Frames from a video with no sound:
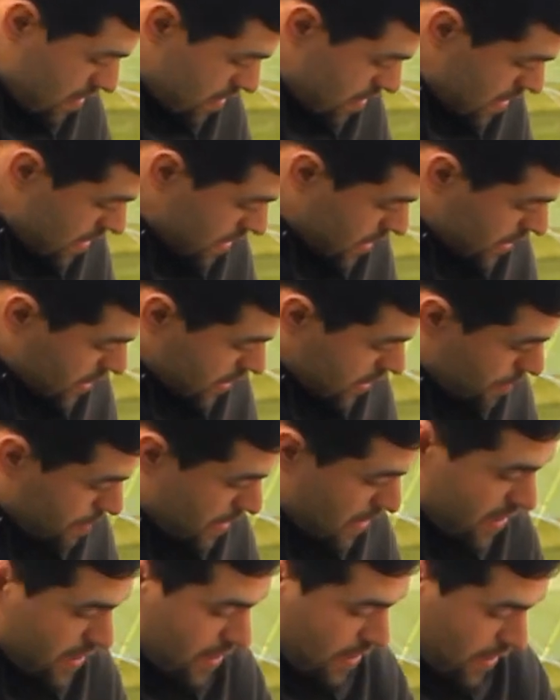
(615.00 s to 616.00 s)
This is the
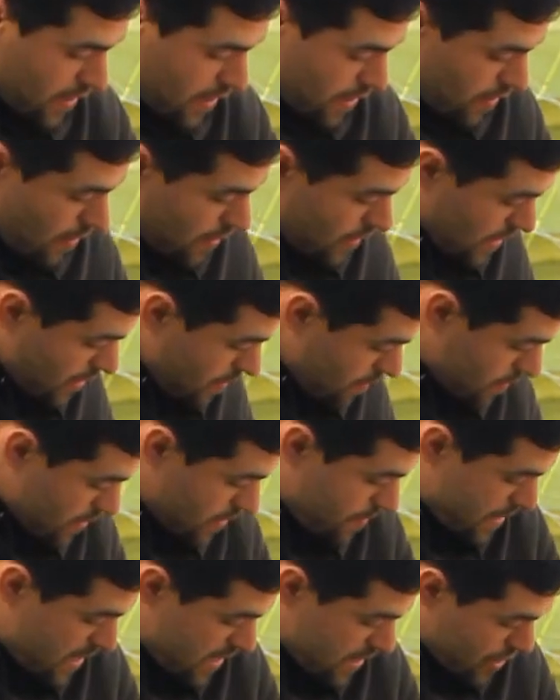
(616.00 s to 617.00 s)
bit that you're going to light with
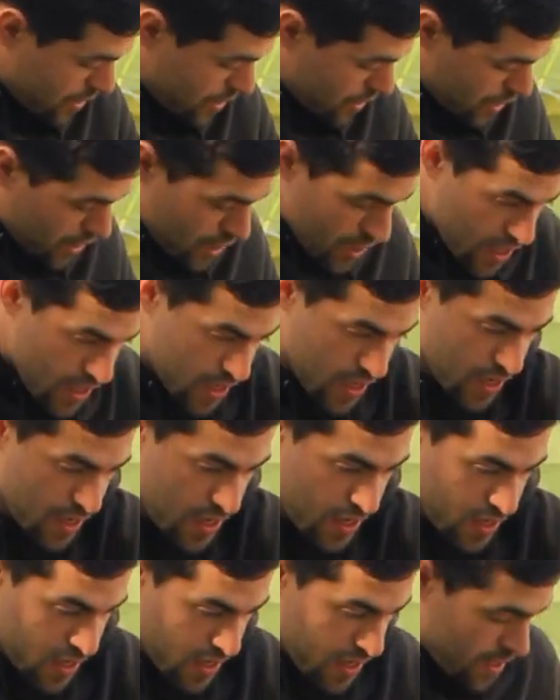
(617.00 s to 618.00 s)
a match.
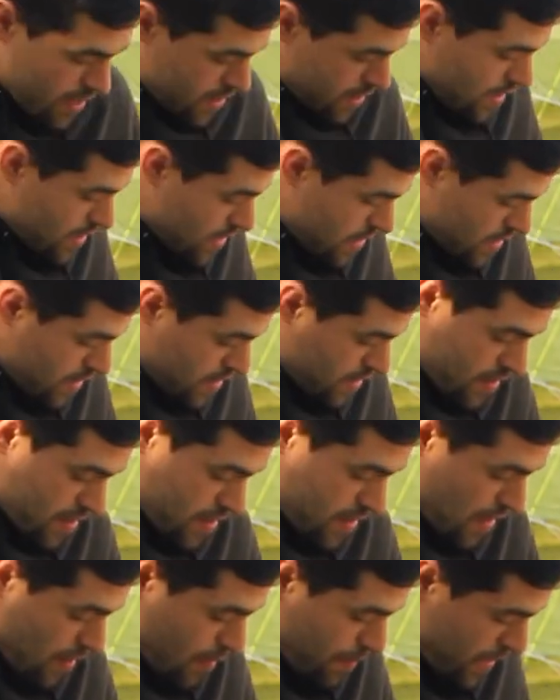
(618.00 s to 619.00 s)

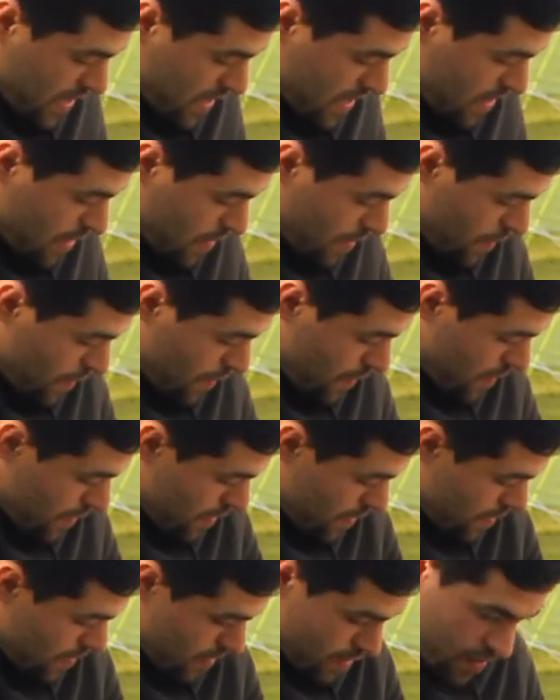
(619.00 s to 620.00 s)
That'll be
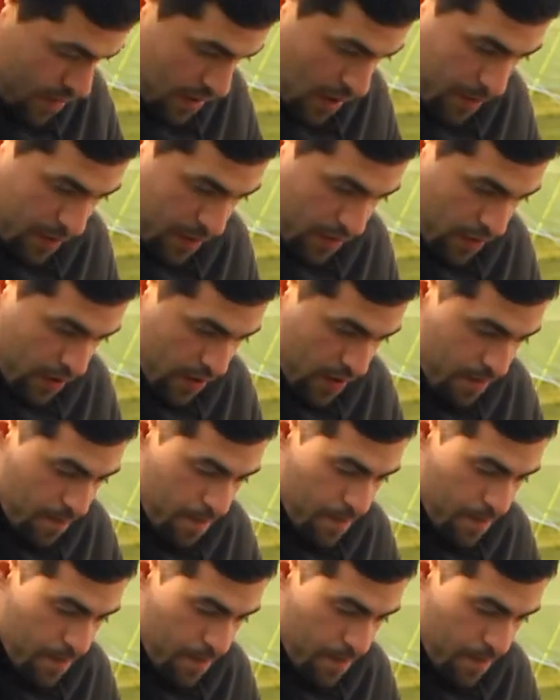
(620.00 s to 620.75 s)
enough. That'll be fine.